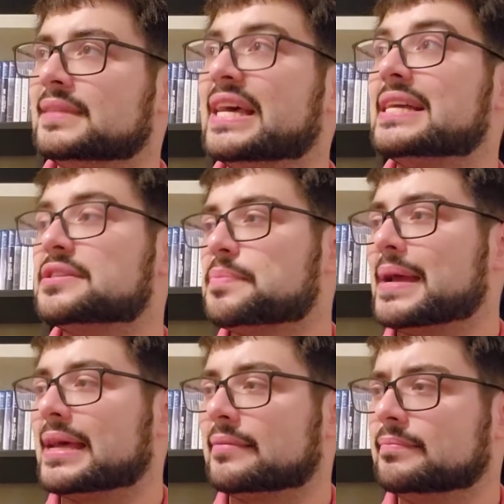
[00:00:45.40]
Thanks
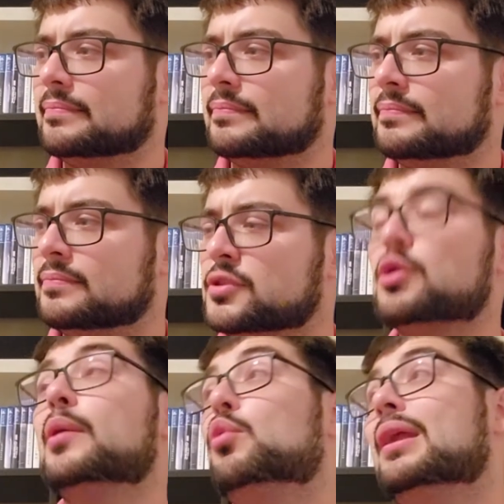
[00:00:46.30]
man. So
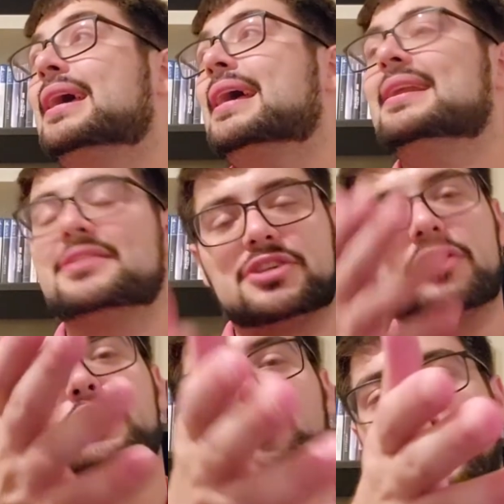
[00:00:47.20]
I went ahead and
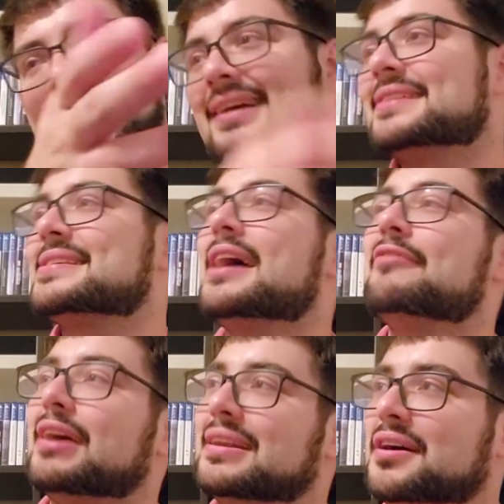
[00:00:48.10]
started writing a
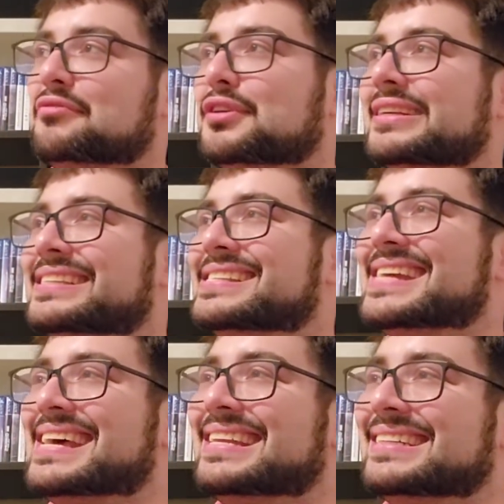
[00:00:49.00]
sci-fi novel
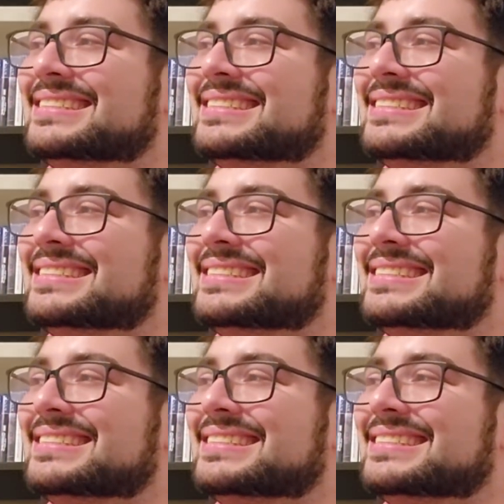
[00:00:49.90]
instead.